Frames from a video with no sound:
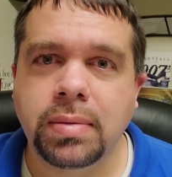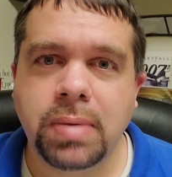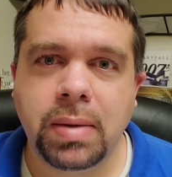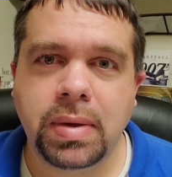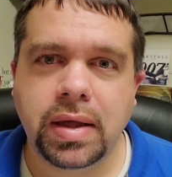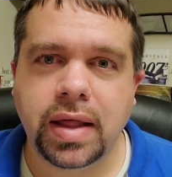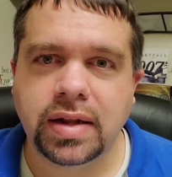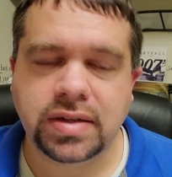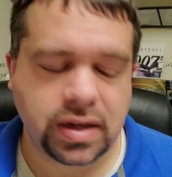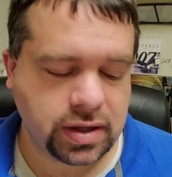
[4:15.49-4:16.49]
Maybe
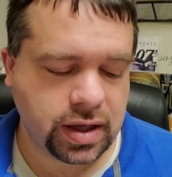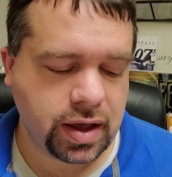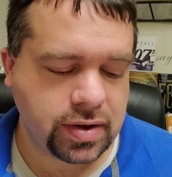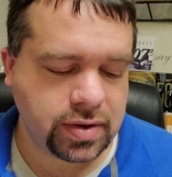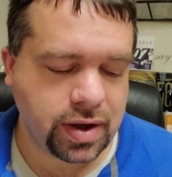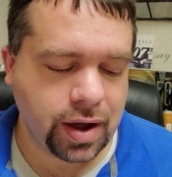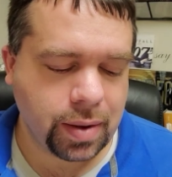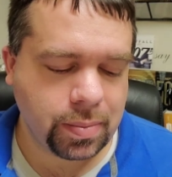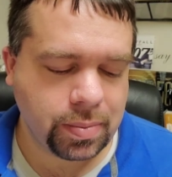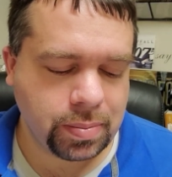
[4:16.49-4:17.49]
that's not the case.
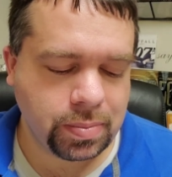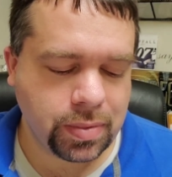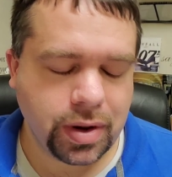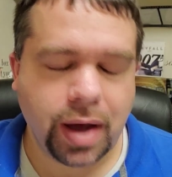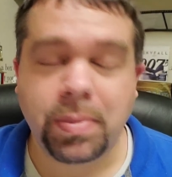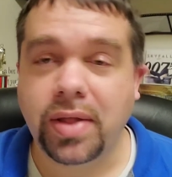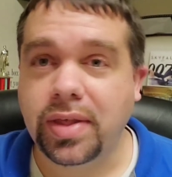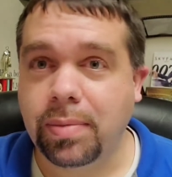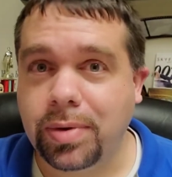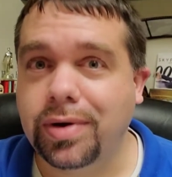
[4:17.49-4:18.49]
I'm not
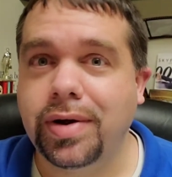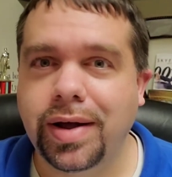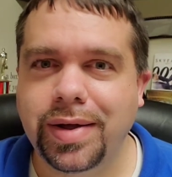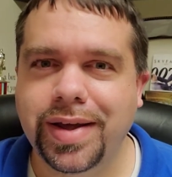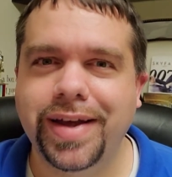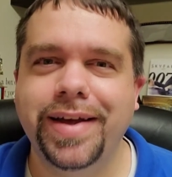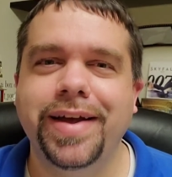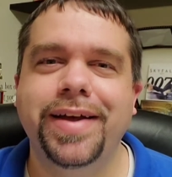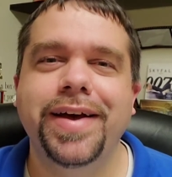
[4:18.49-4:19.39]
that bitter.